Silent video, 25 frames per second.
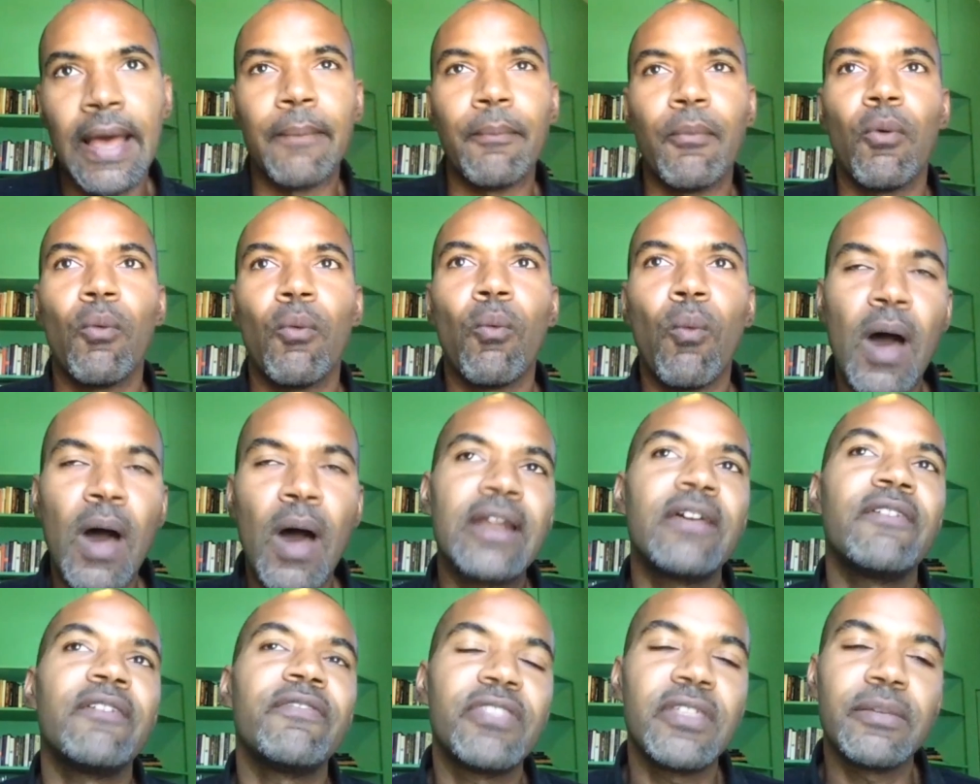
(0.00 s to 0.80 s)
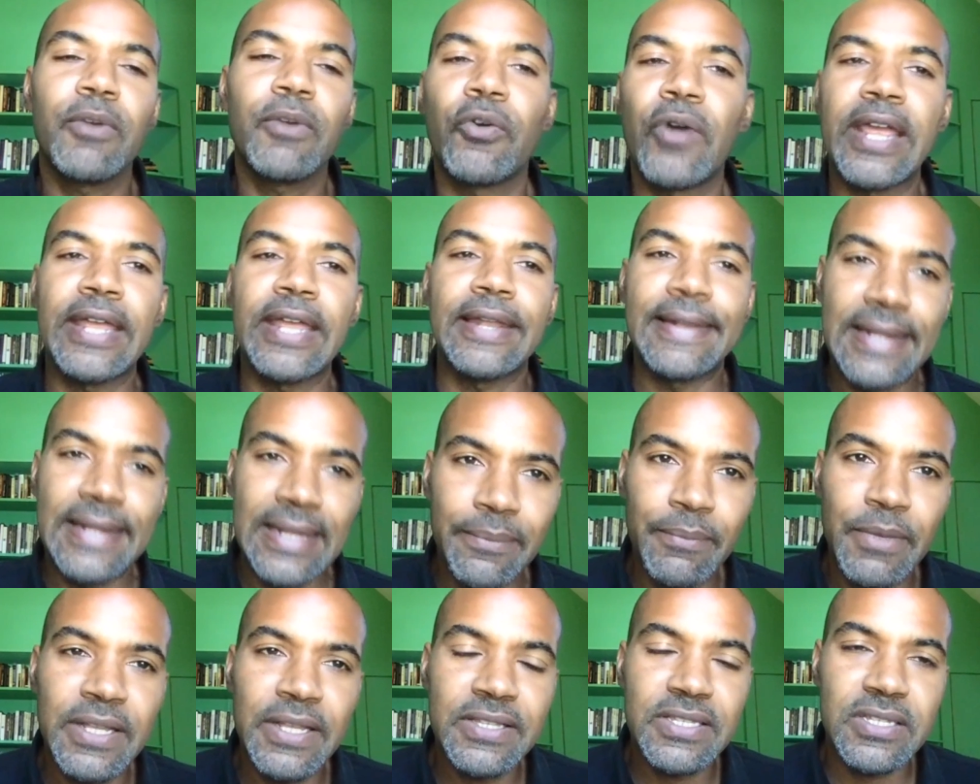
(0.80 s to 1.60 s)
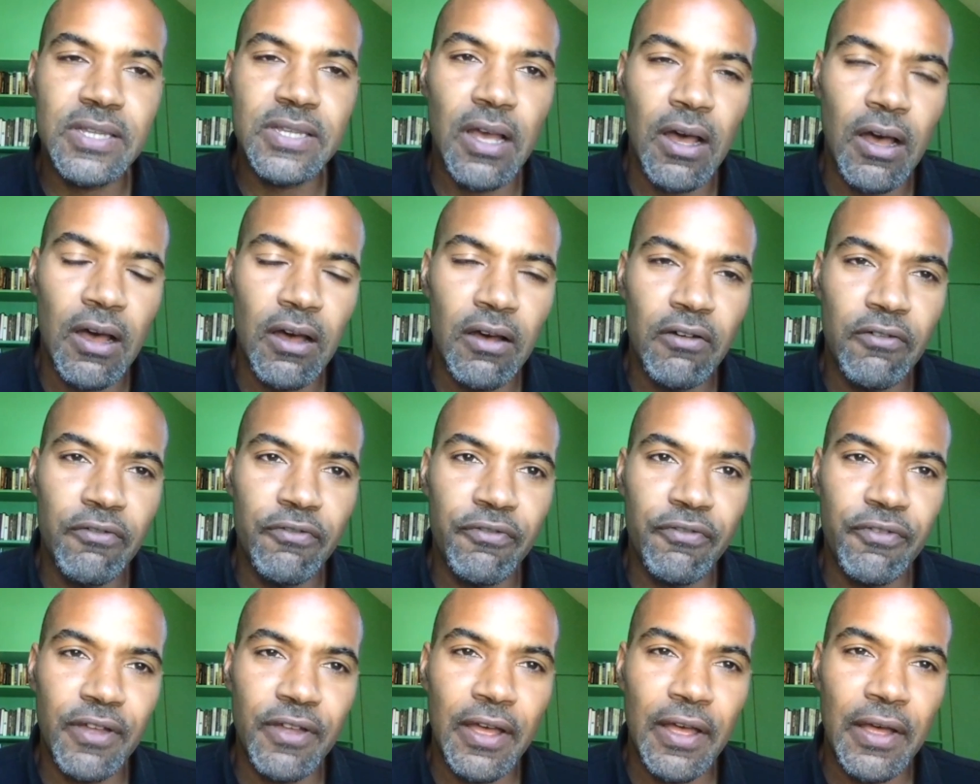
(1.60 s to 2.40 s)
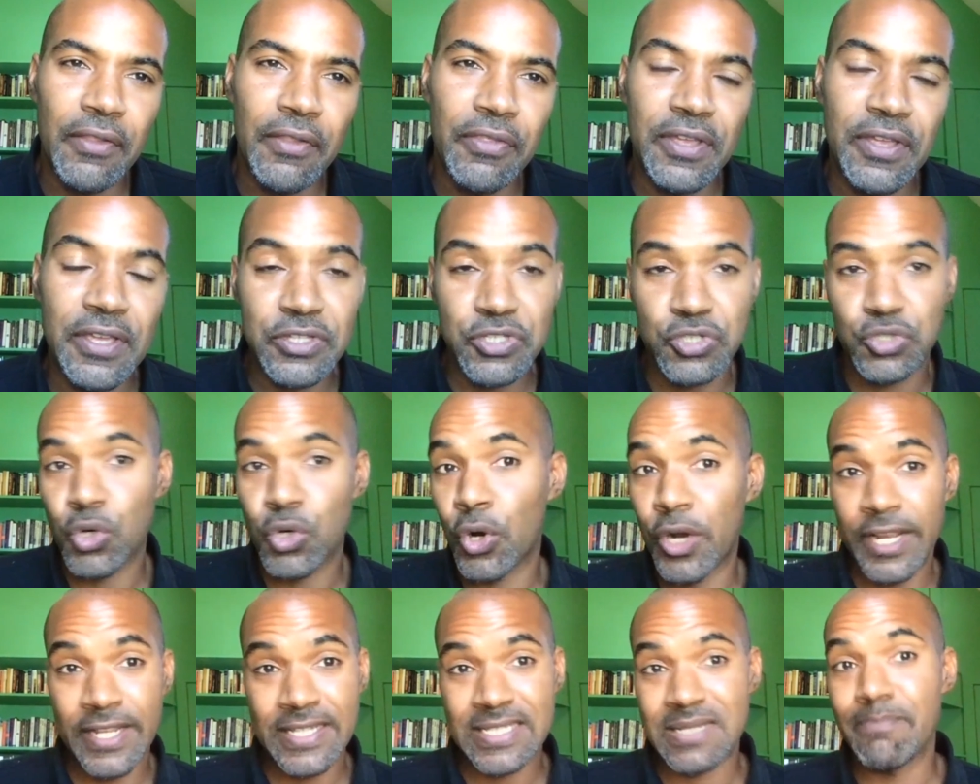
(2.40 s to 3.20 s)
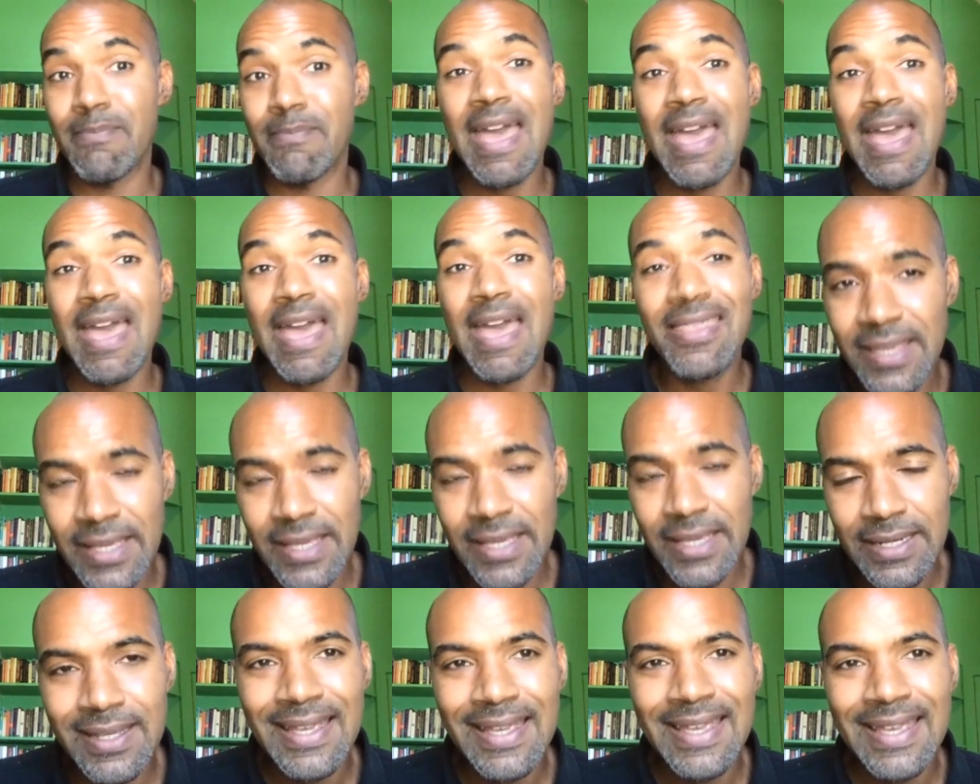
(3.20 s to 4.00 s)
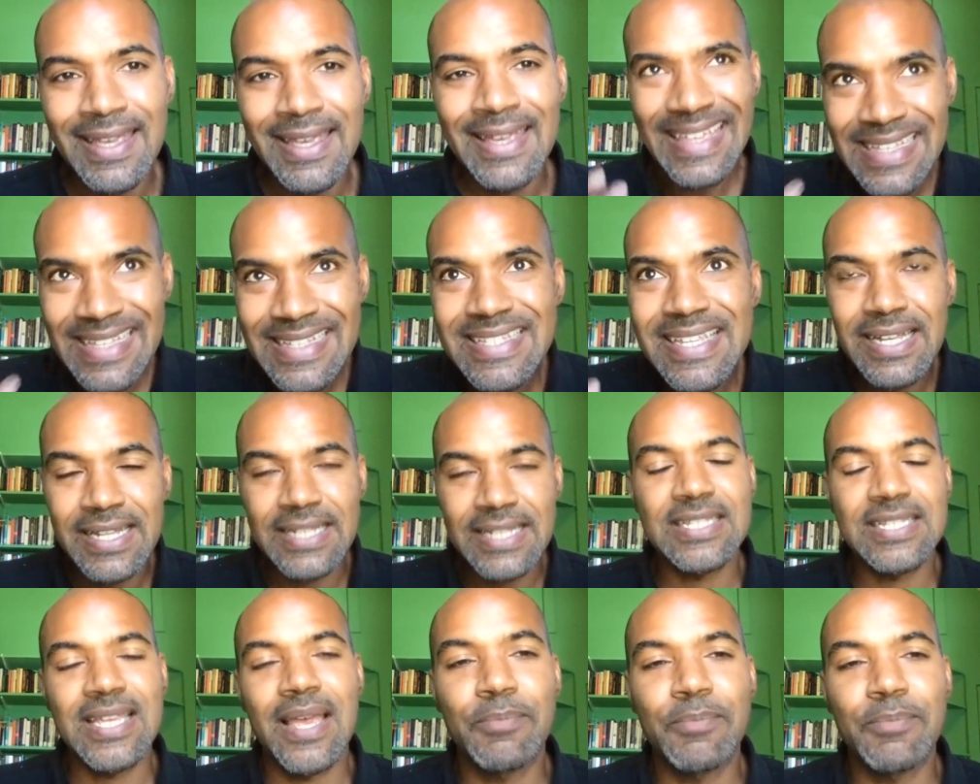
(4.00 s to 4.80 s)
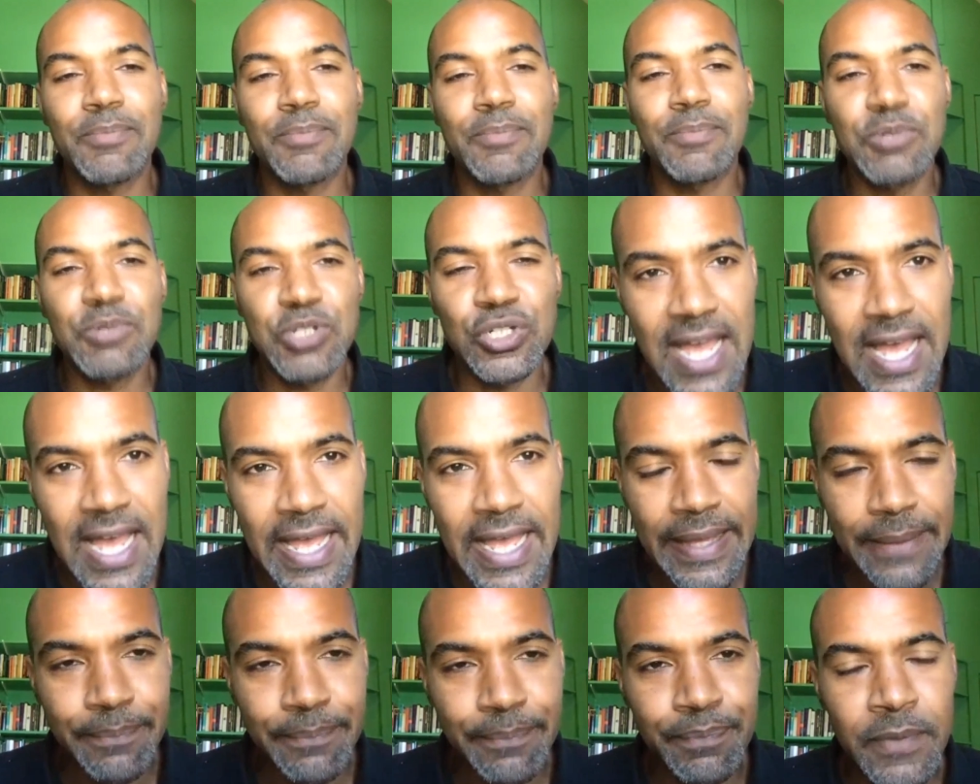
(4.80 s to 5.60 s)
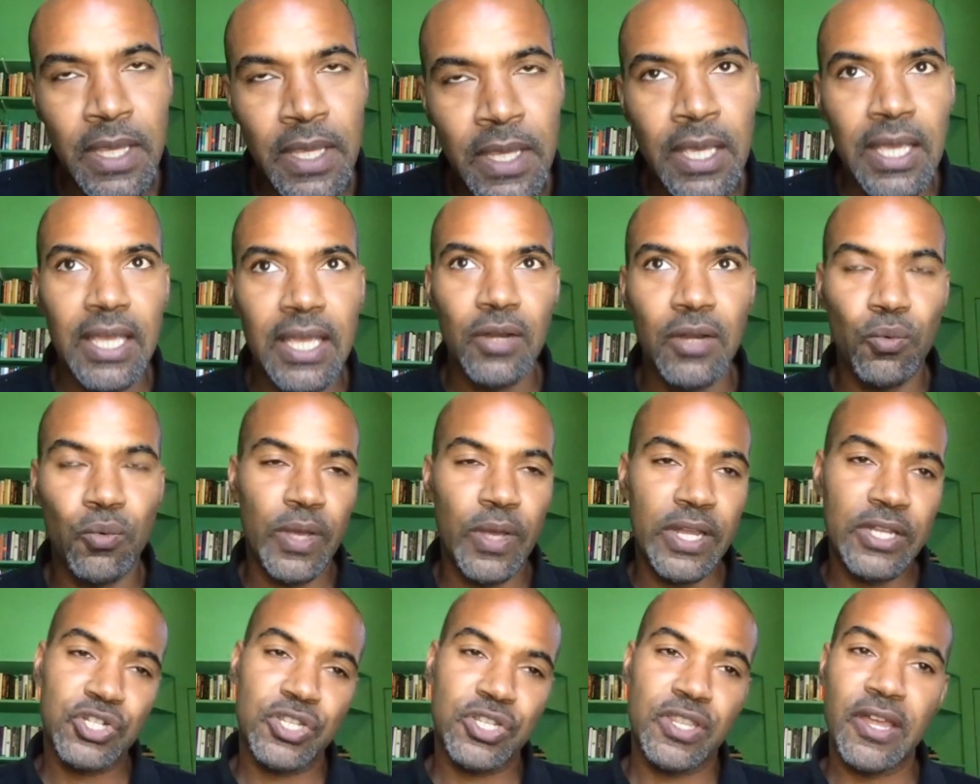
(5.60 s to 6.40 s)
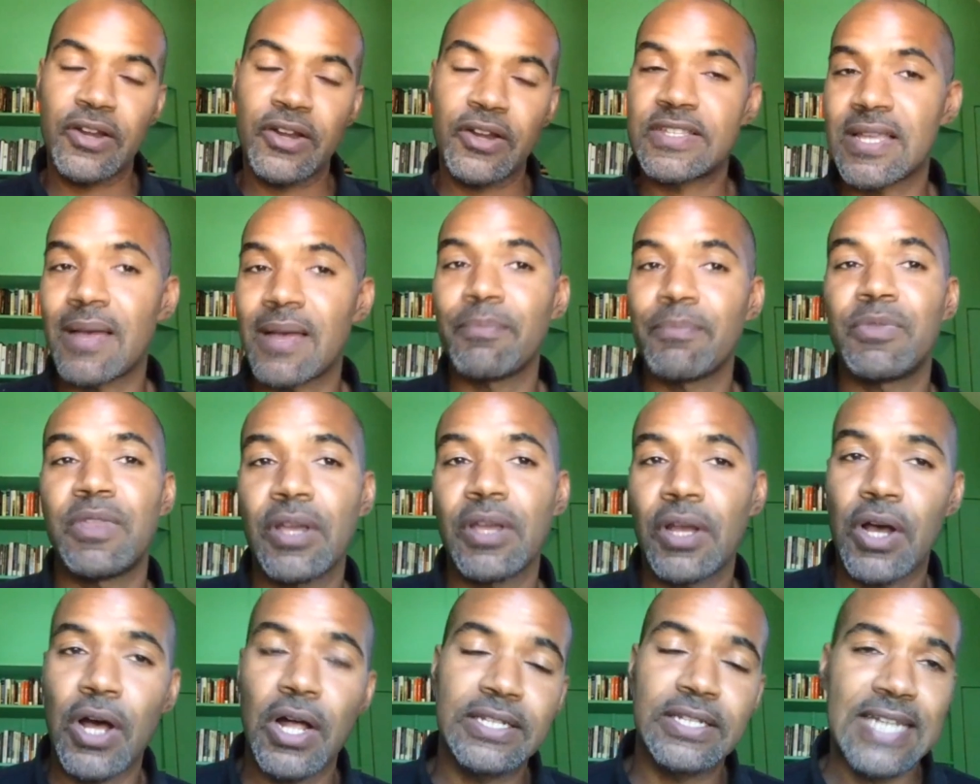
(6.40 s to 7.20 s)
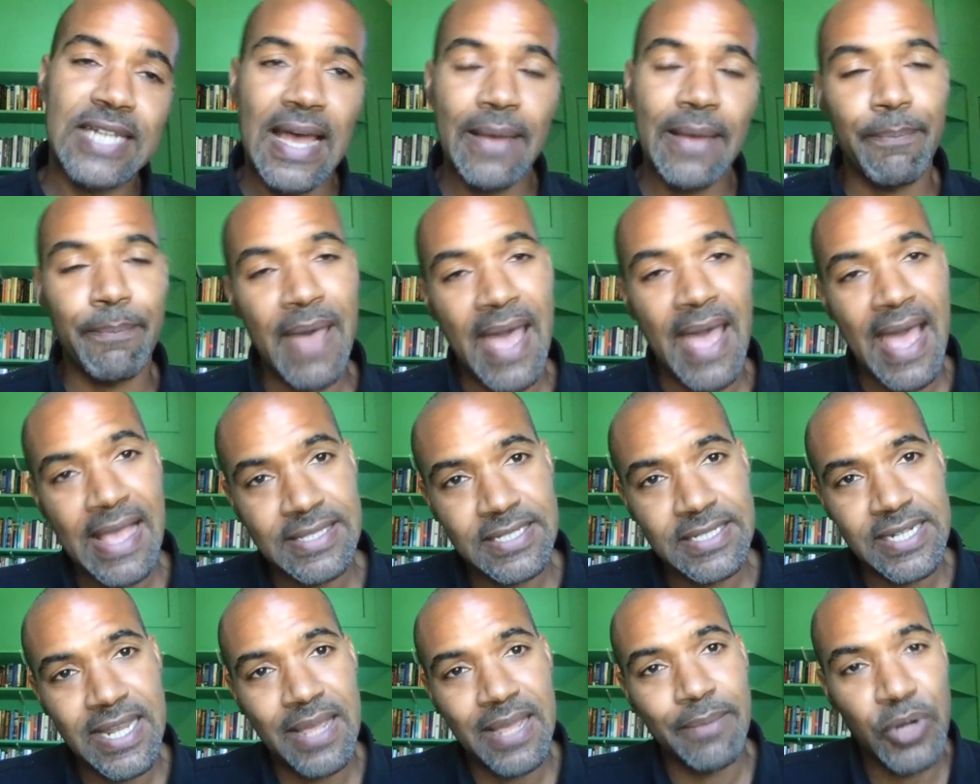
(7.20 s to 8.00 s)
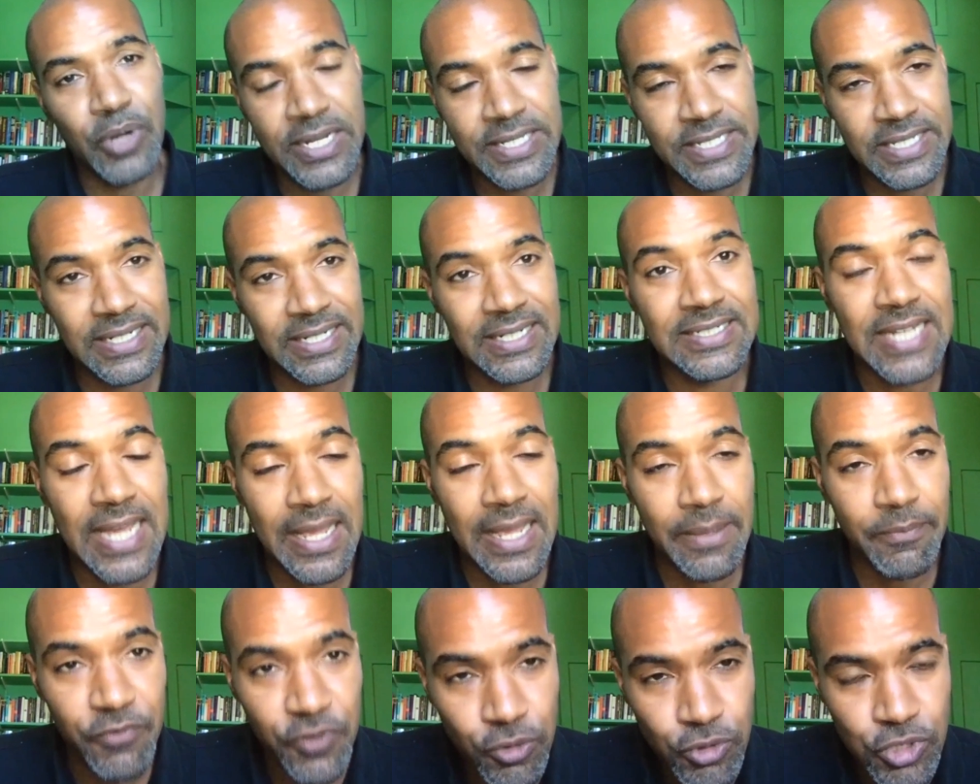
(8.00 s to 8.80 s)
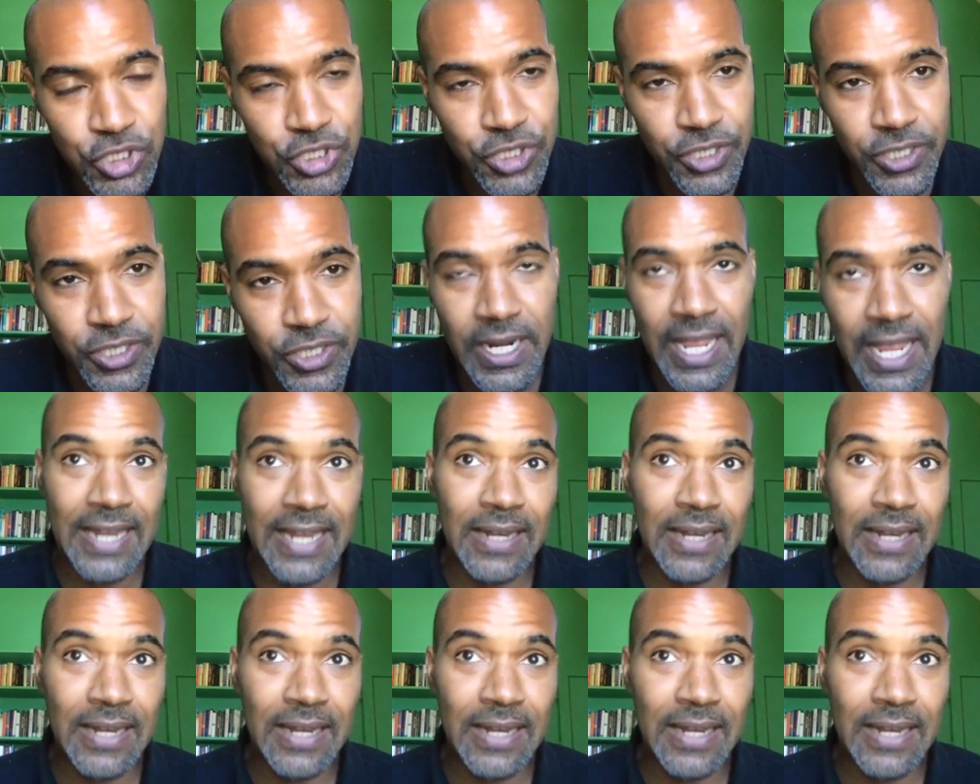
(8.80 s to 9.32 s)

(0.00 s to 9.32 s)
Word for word: Um, one of the great limits of uh, the historian's method is a conception of time in which there is something called time past, time present, and time future.